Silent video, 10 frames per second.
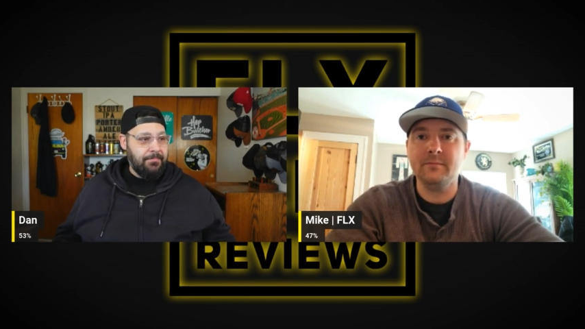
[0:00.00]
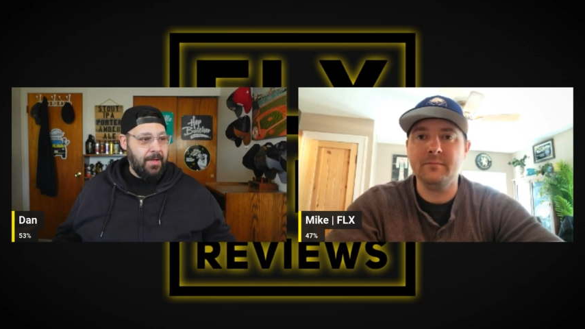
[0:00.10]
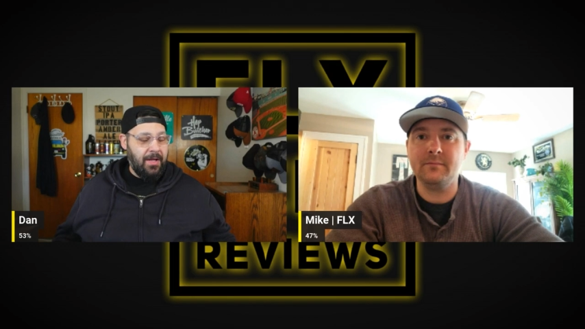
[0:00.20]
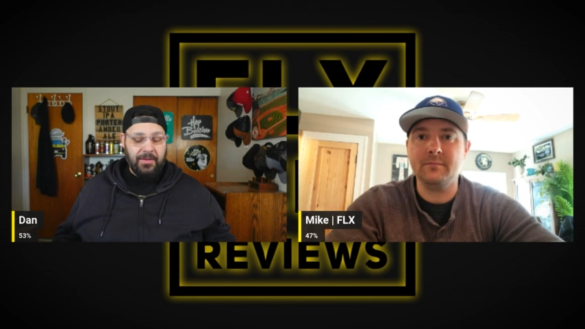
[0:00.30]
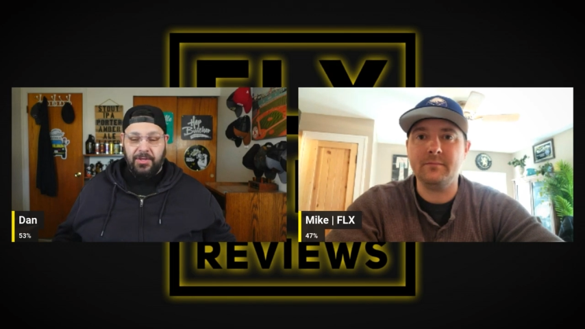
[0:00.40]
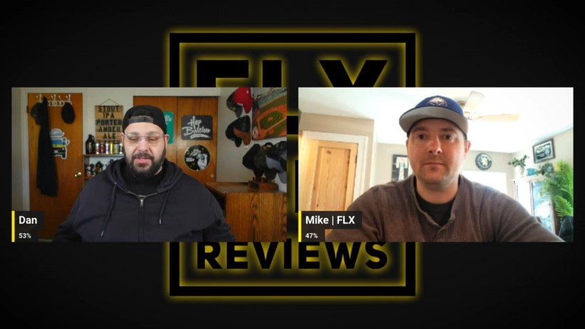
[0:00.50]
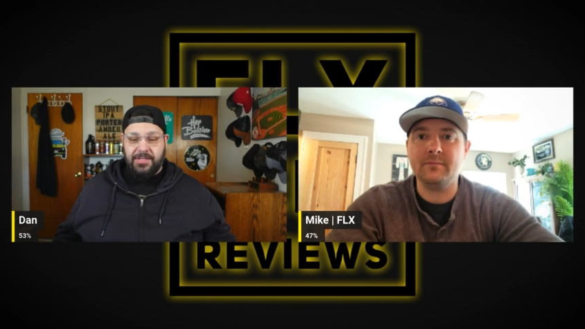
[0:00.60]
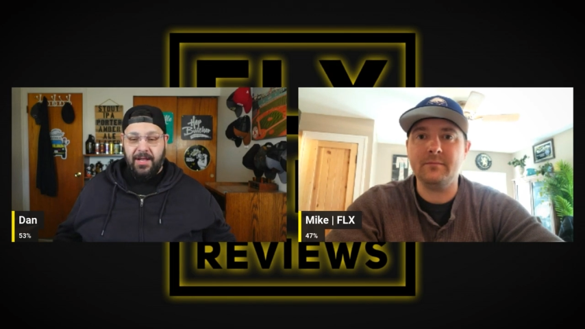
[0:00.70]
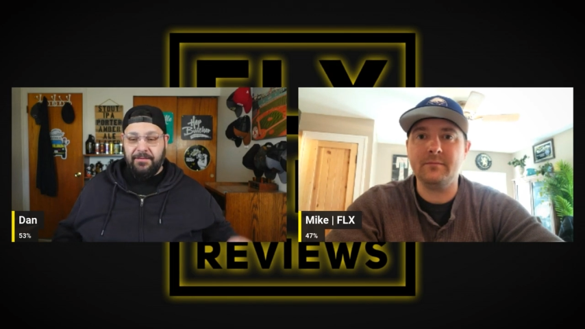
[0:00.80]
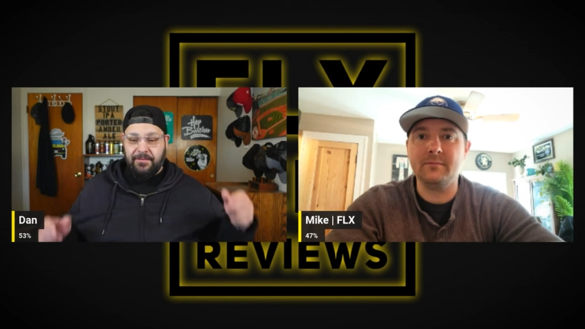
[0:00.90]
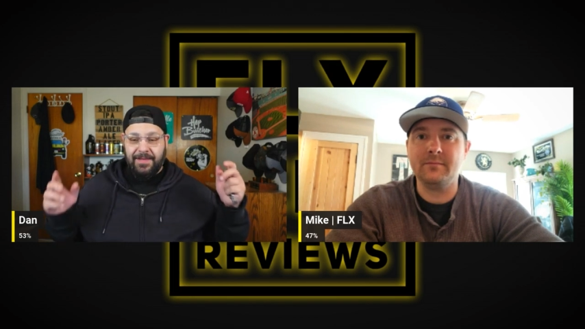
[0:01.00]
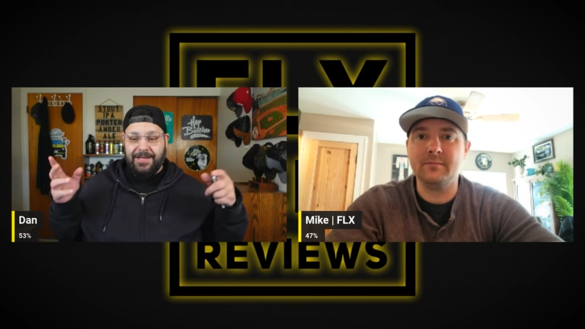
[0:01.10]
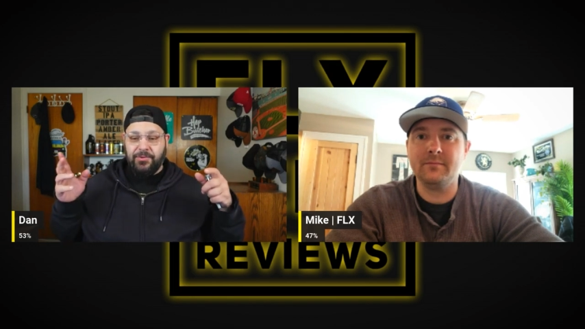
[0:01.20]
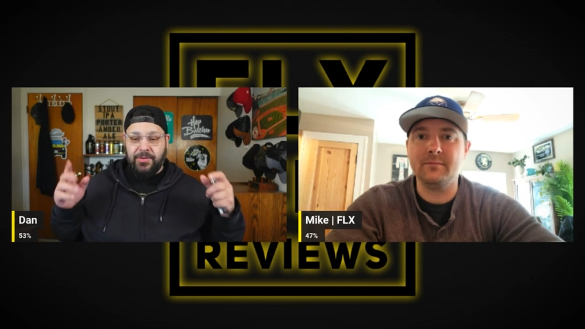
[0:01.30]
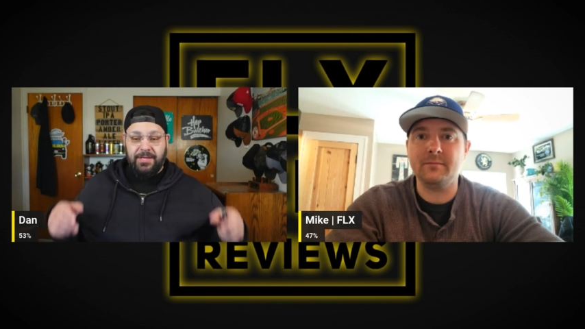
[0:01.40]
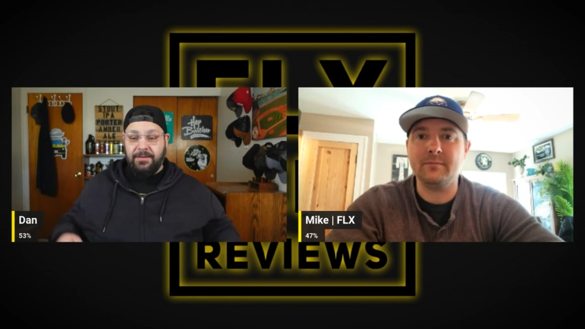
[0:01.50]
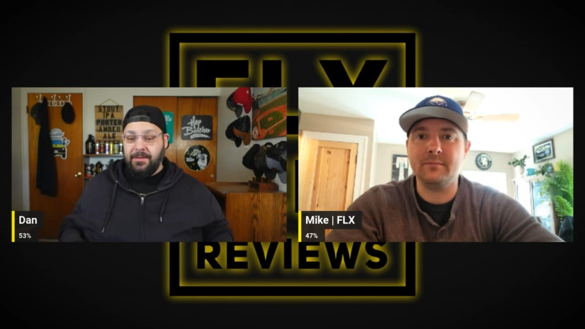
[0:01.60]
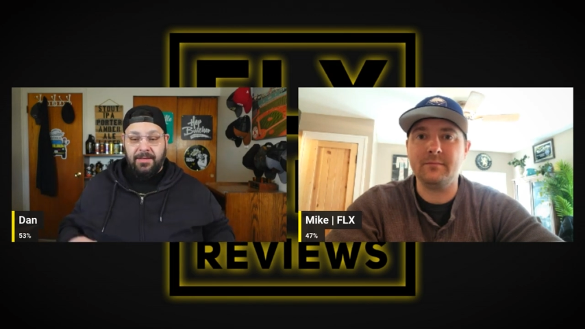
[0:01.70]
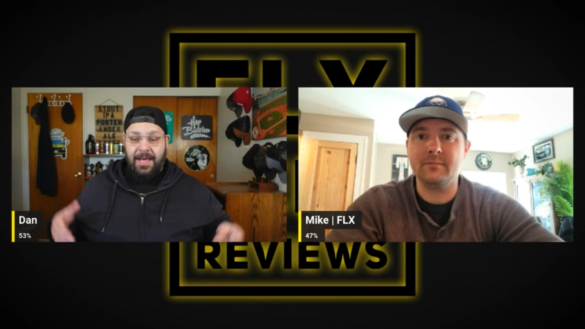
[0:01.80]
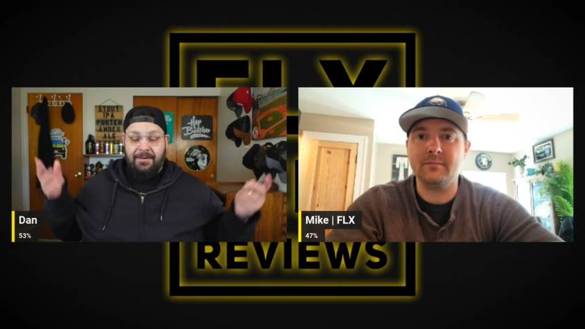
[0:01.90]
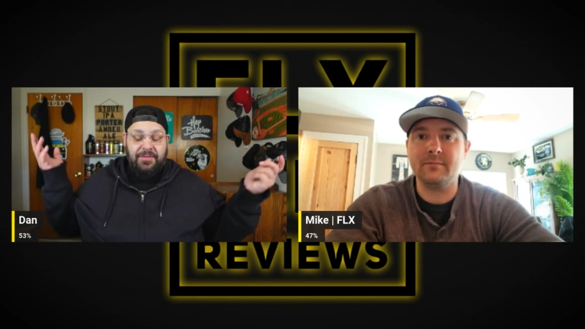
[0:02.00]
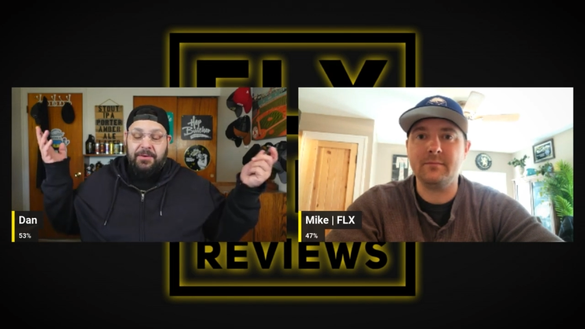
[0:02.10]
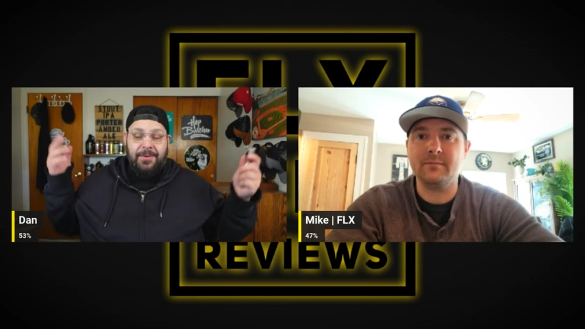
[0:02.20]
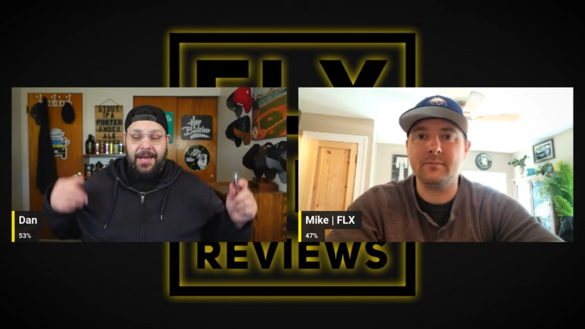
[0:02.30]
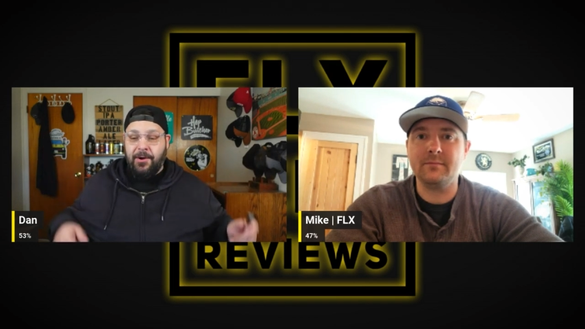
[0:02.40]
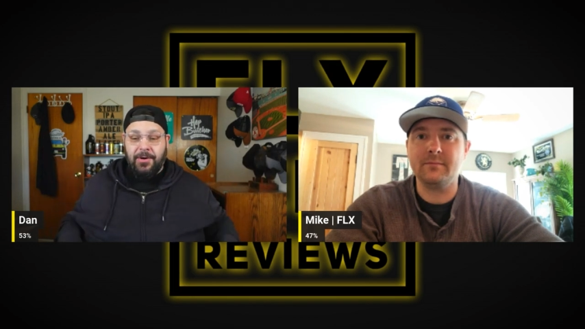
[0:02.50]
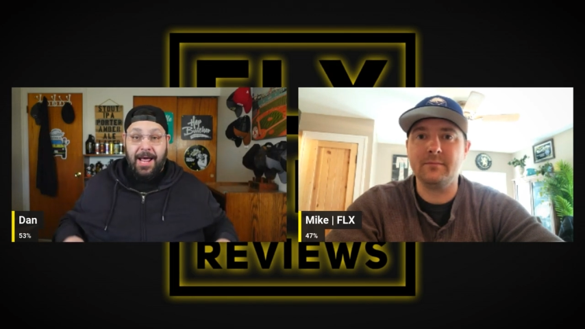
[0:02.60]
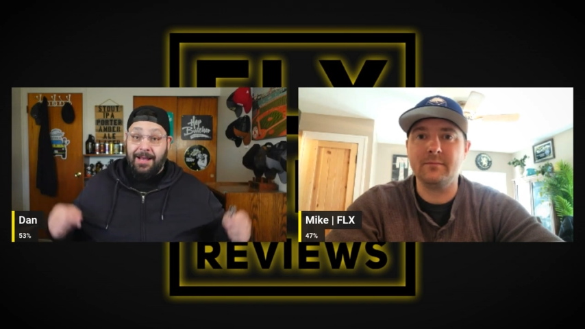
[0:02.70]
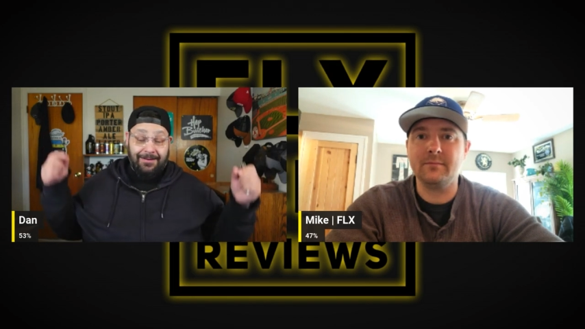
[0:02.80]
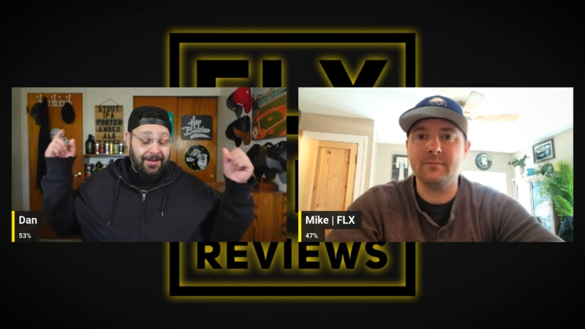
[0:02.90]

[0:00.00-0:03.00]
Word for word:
Speaker 1: all the good stuff, Linktree, everything we got going on.